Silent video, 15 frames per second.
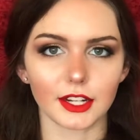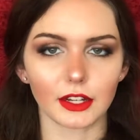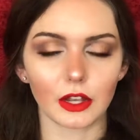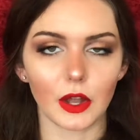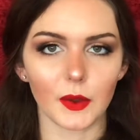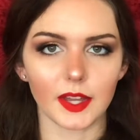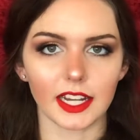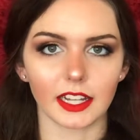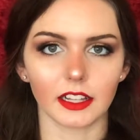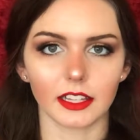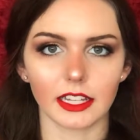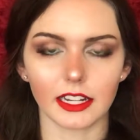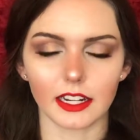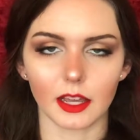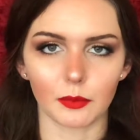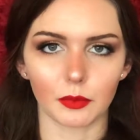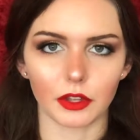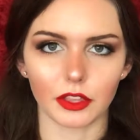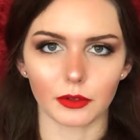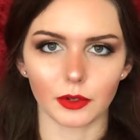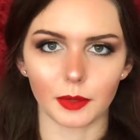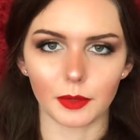going to go in and clean it up with
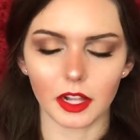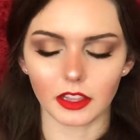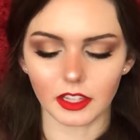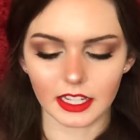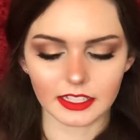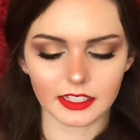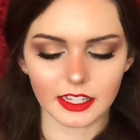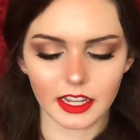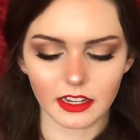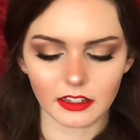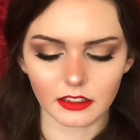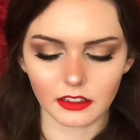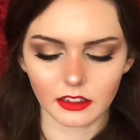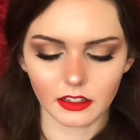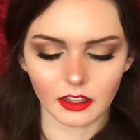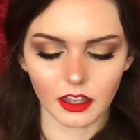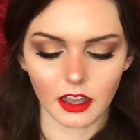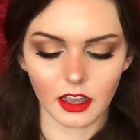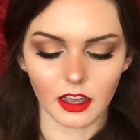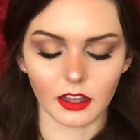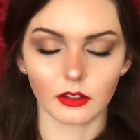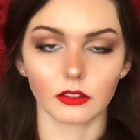a Rimmel London
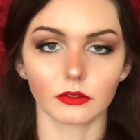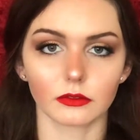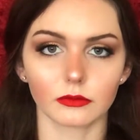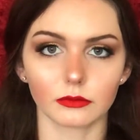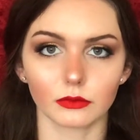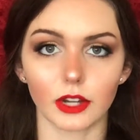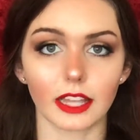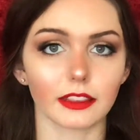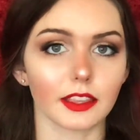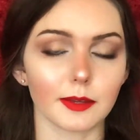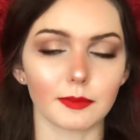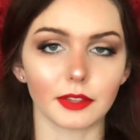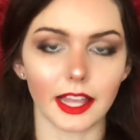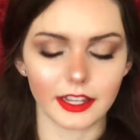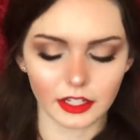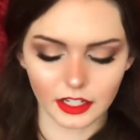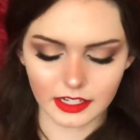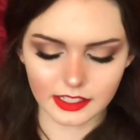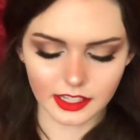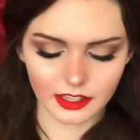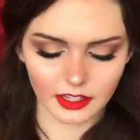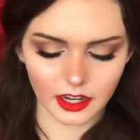red lip liner.
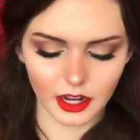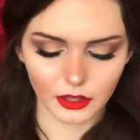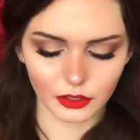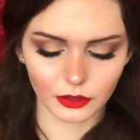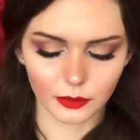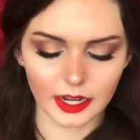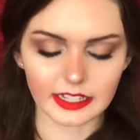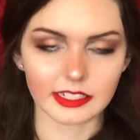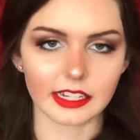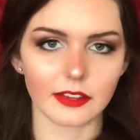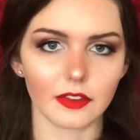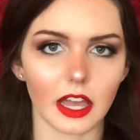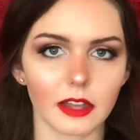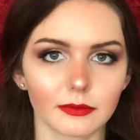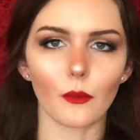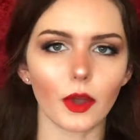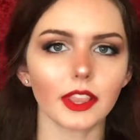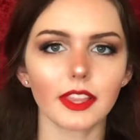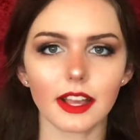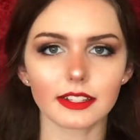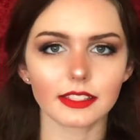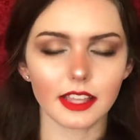It's in the color Red Diva. One
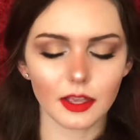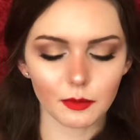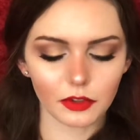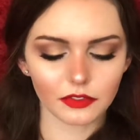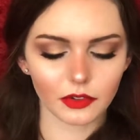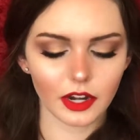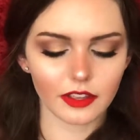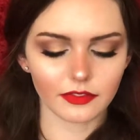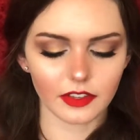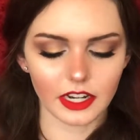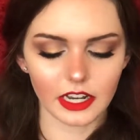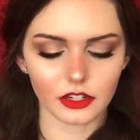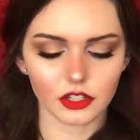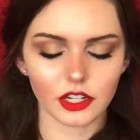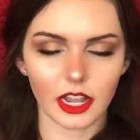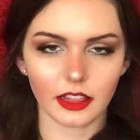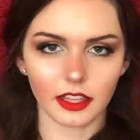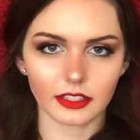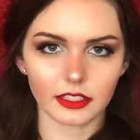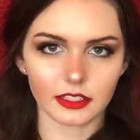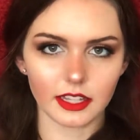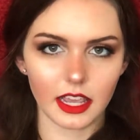last thing before I finish, I
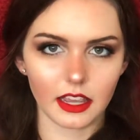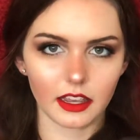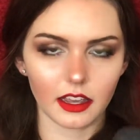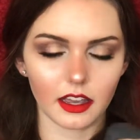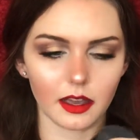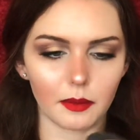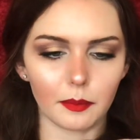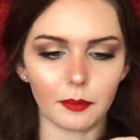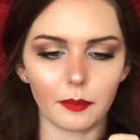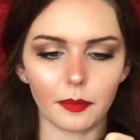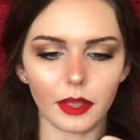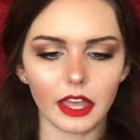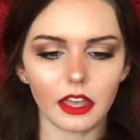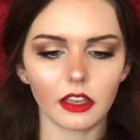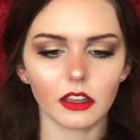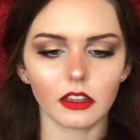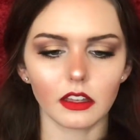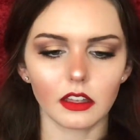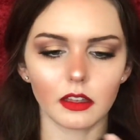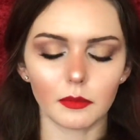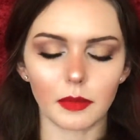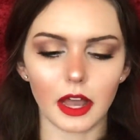like to take a big
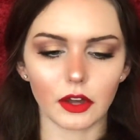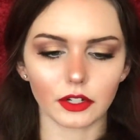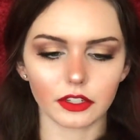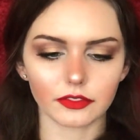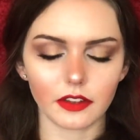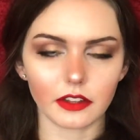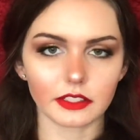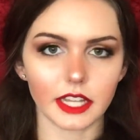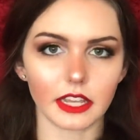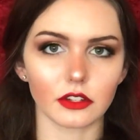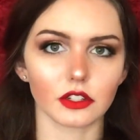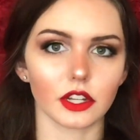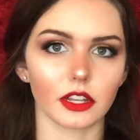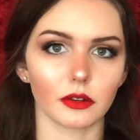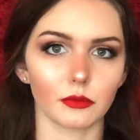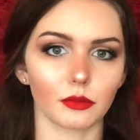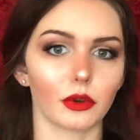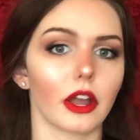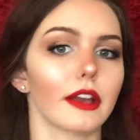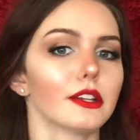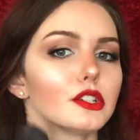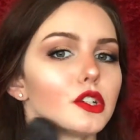powder foundation
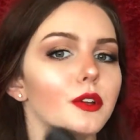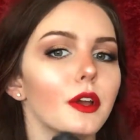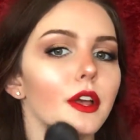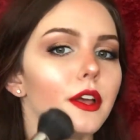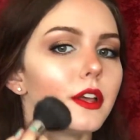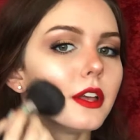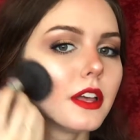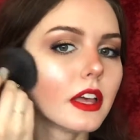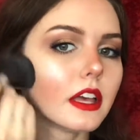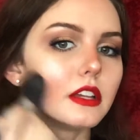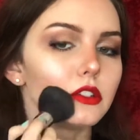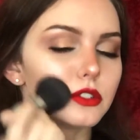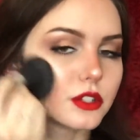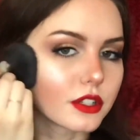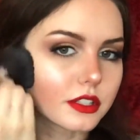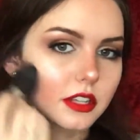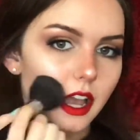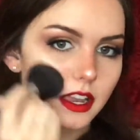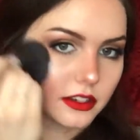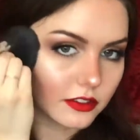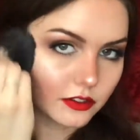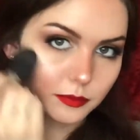brush and just
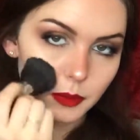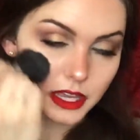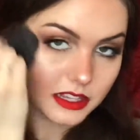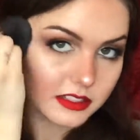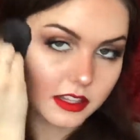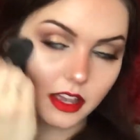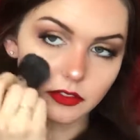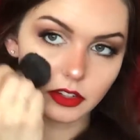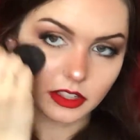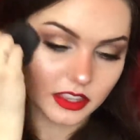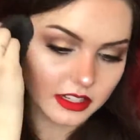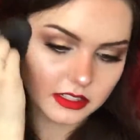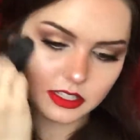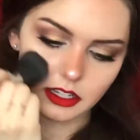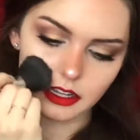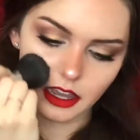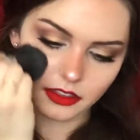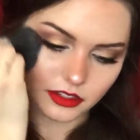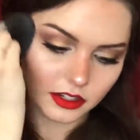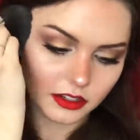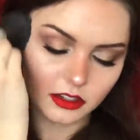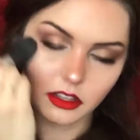kind of mix everything
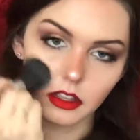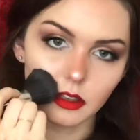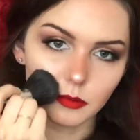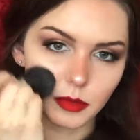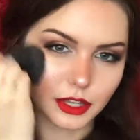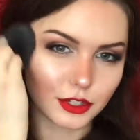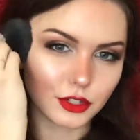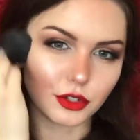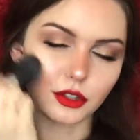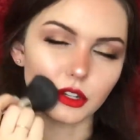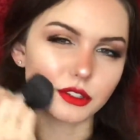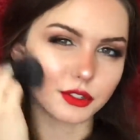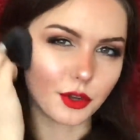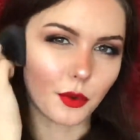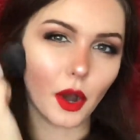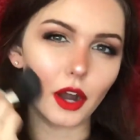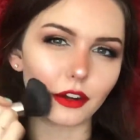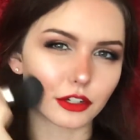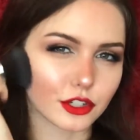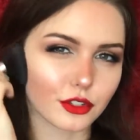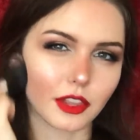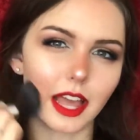together. Make sure there's no
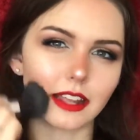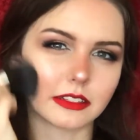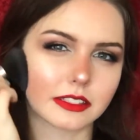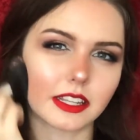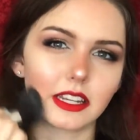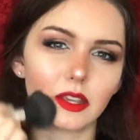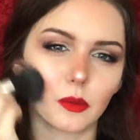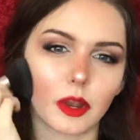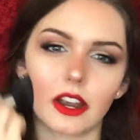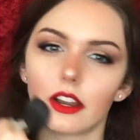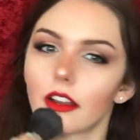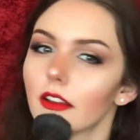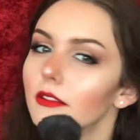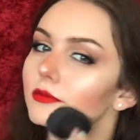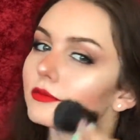harsh lines anywhere.